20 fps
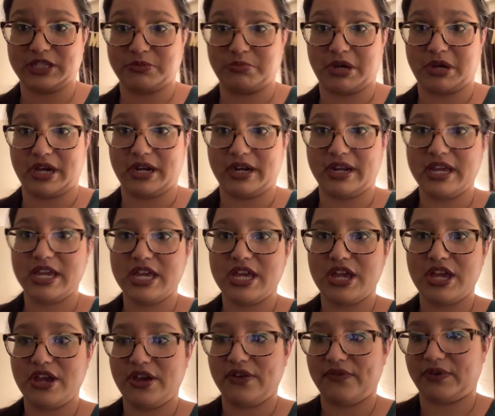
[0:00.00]
spot
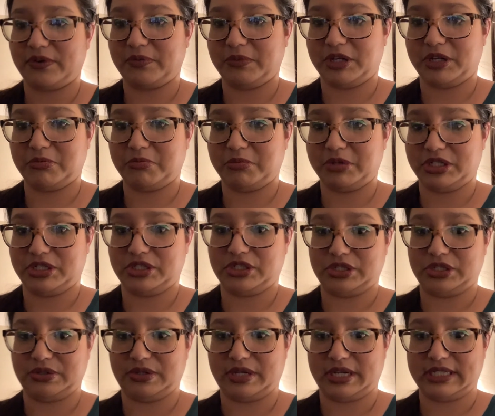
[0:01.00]
for me to put
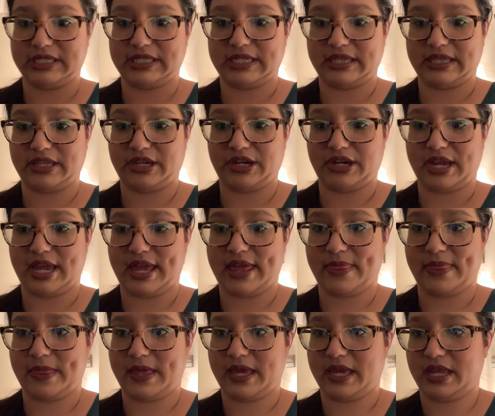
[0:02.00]
you guys in there
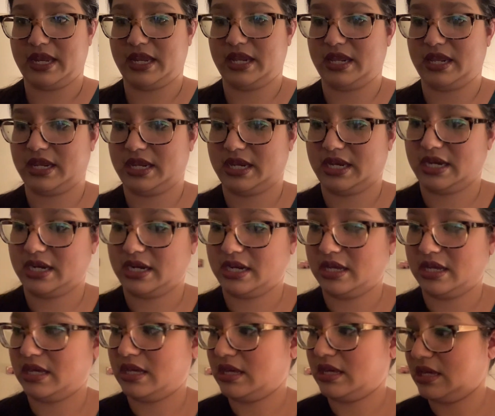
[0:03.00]
and
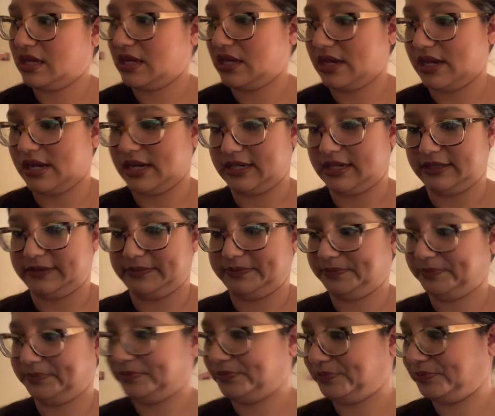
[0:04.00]

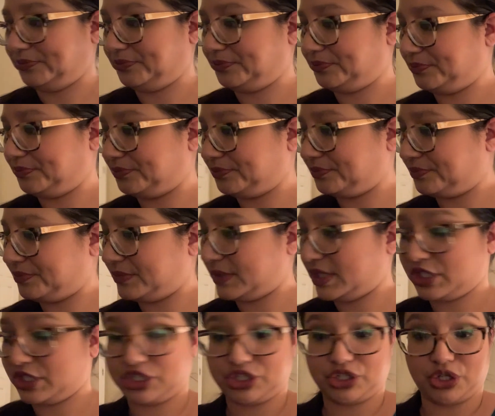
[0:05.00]
then
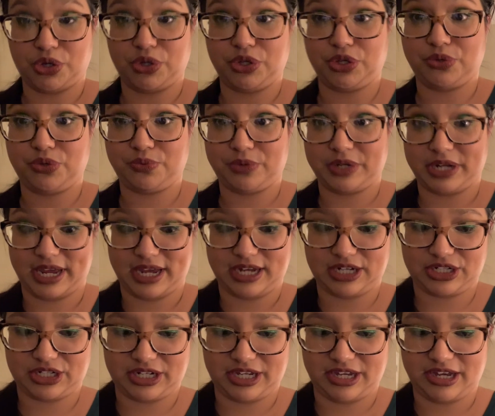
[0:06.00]
show you what I
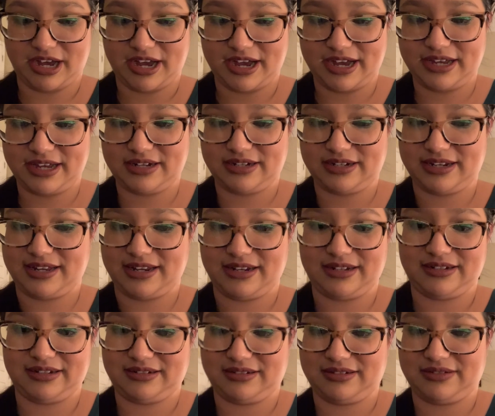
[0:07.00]
actually got
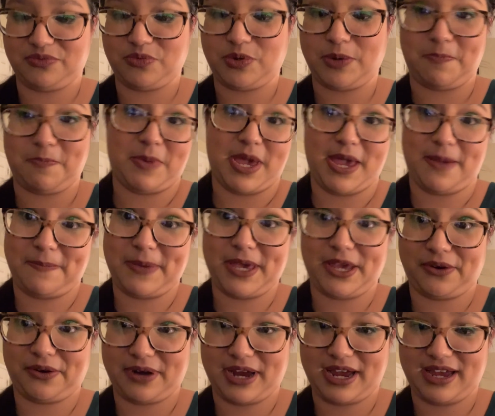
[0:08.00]
and what made me
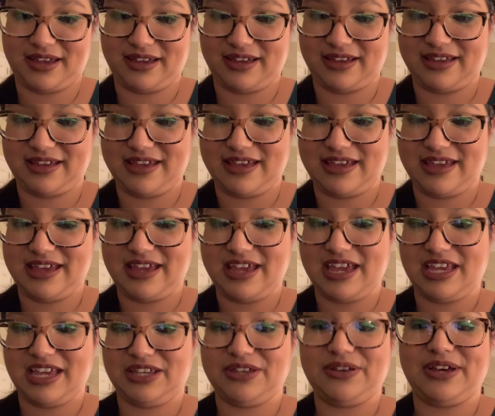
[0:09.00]
cry.
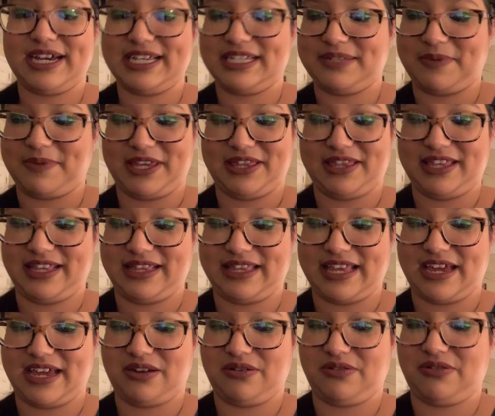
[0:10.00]
You guys might think
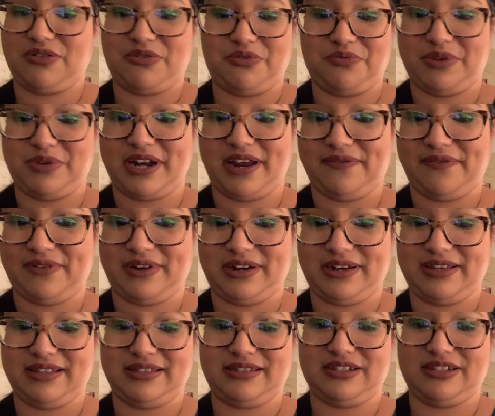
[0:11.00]
that, oh, whatever,
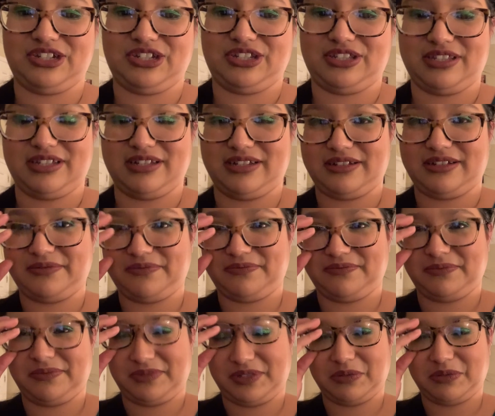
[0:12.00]
it's just a
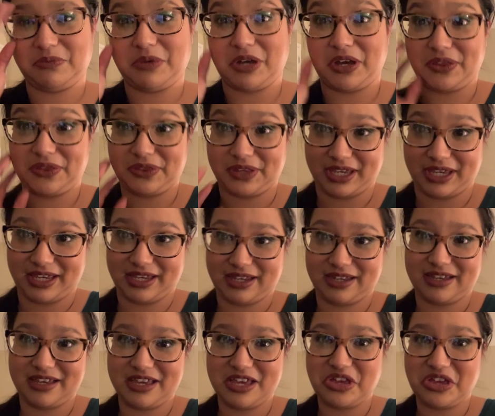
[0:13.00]
small
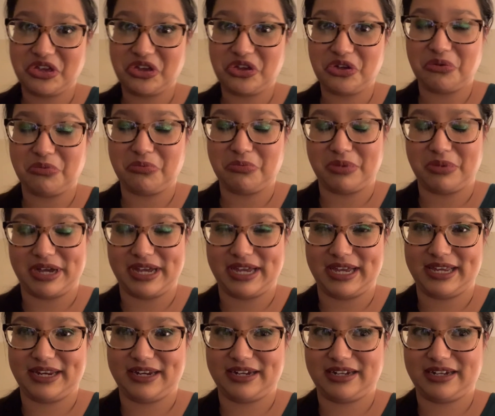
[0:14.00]
thing, but I